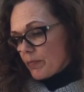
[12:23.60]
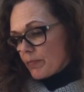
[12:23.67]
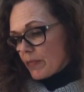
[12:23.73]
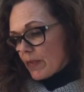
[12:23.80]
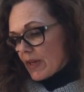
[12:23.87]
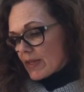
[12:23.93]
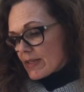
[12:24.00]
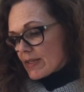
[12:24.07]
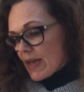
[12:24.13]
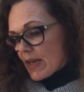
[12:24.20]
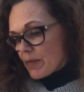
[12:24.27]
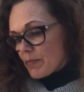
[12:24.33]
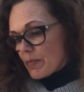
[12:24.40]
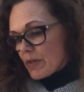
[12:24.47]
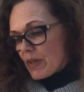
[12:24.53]

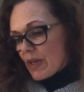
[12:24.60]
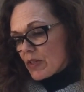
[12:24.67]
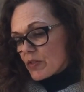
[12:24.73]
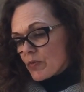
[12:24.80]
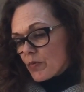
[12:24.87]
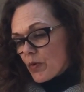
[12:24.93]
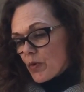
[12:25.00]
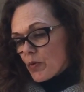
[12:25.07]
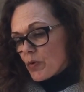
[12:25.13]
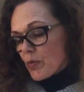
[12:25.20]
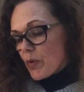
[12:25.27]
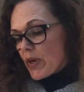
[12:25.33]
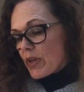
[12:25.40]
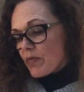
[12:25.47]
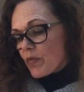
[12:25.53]
Excitement has flown
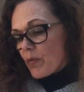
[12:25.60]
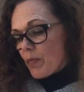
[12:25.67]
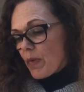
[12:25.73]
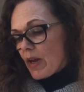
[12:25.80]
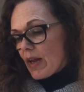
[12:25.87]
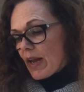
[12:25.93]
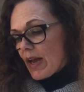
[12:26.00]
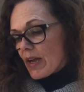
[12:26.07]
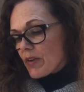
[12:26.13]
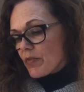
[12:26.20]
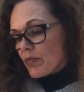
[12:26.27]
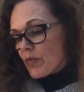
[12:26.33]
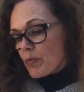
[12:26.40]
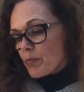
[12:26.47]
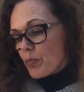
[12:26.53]
away from my
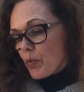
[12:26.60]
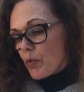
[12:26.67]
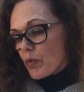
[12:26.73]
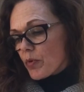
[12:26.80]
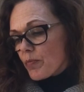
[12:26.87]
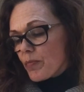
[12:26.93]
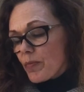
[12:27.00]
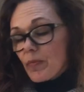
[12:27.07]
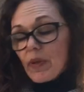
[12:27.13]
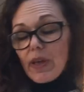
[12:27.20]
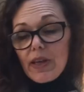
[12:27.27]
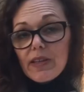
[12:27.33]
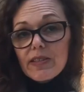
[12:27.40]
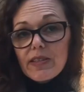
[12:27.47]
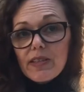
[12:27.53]
life and boredom
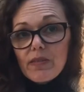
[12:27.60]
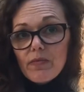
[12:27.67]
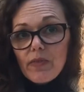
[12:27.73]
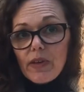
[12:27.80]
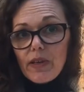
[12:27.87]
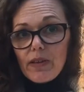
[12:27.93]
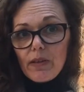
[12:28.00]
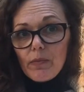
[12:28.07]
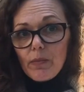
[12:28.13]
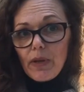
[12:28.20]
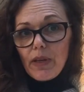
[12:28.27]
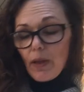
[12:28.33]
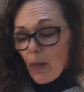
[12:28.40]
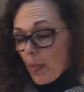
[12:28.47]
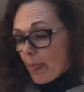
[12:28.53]
has invaded
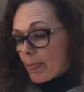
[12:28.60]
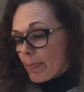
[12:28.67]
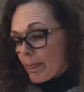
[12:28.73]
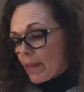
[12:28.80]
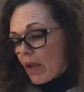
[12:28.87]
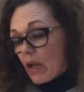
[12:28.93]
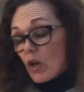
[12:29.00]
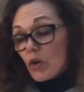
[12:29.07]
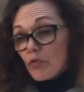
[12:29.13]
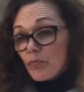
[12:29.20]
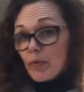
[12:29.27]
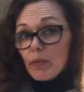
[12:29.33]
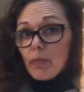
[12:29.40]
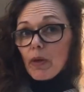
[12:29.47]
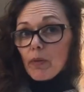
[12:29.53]
me. A lot of
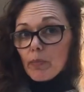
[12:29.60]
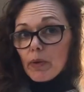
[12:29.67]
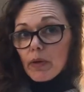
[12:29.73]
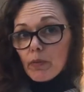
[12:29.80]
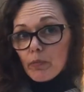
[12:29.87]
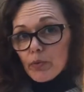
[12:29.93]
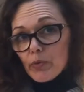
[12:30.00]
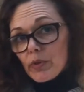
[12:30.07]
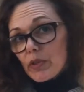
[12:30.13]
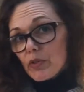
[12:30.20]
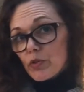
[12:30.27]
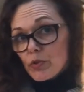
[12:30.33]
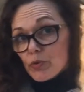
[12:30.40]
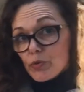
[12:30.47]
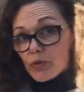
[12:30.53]
people are being put
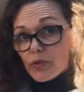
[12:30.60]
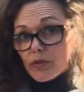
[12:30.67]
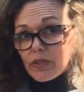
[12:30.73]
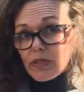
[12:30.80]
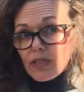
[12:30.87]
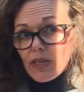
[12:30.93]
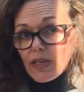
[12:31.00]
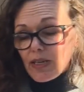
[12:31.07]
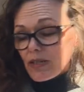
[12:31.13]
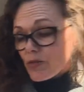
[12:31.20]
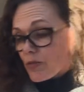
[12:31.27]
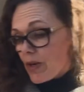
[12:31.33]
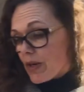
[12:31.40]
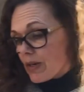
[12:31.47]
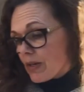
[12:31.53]
into quarantines
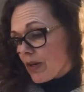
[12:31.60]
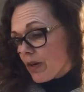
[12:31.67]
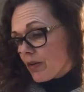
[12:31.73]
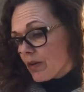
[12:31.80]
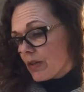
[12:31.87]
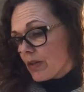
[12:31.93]
right now.